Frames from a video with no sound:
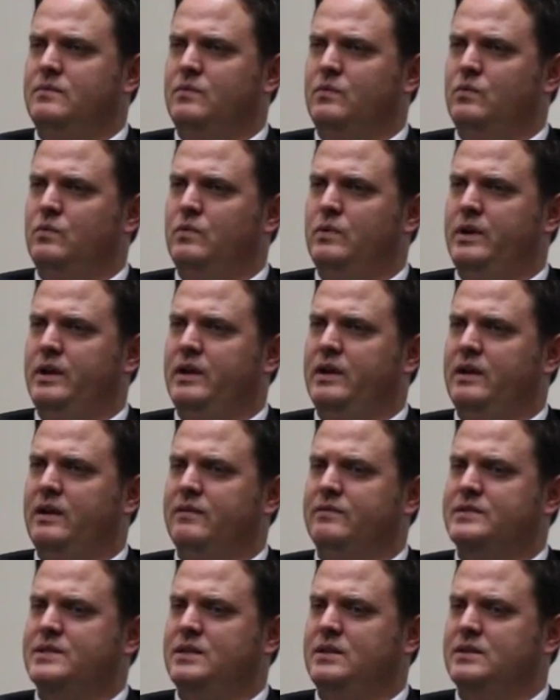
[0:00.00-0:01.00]
We
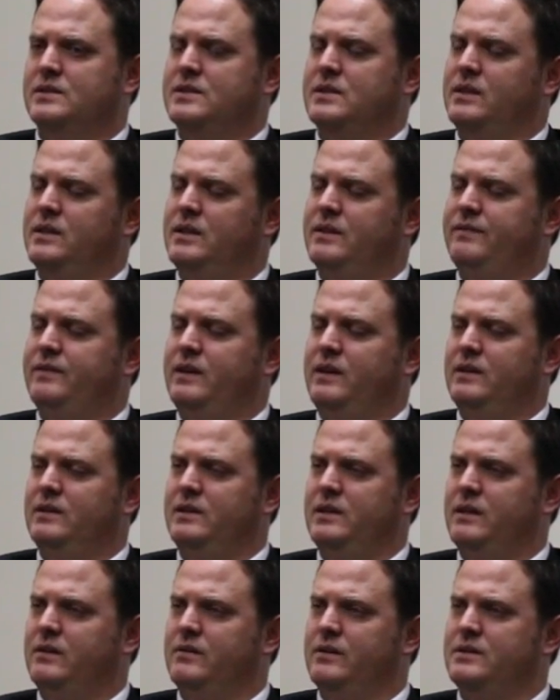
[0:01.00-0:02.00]
have seen a significant
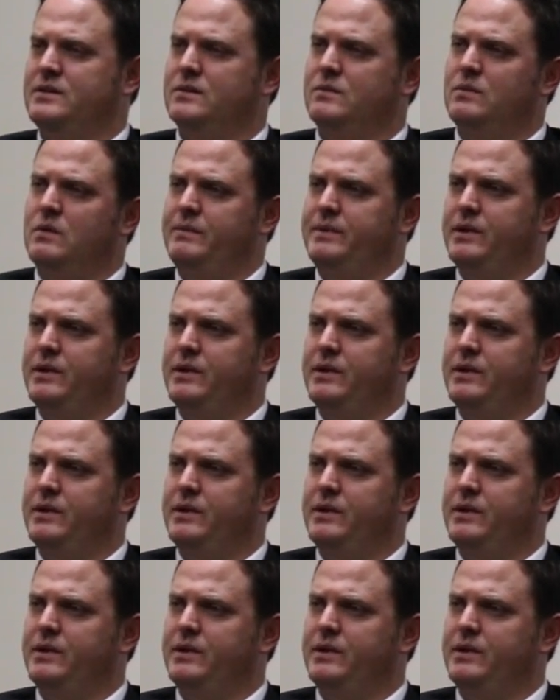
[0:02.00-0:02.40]
decrease in what